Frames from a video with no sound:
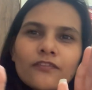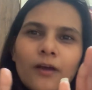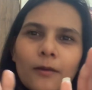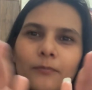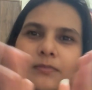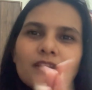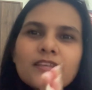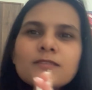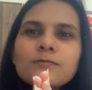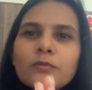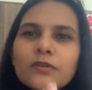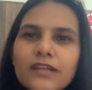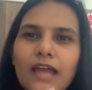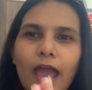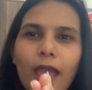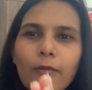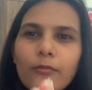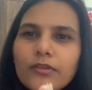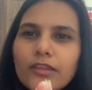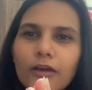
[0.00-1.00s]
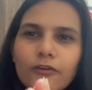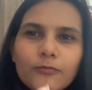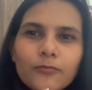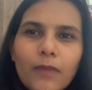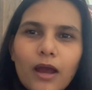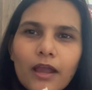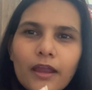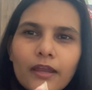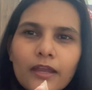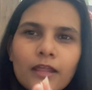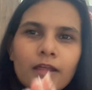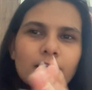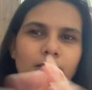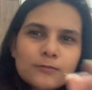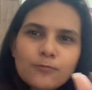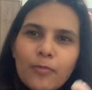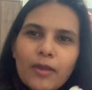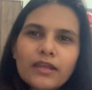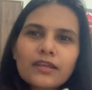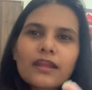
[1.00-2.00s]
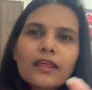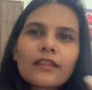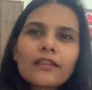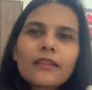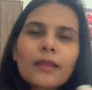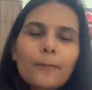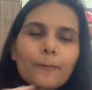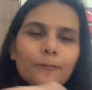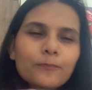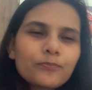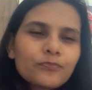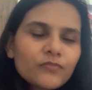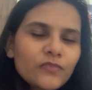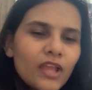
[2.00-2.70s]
companies would die without marketing aspect in them.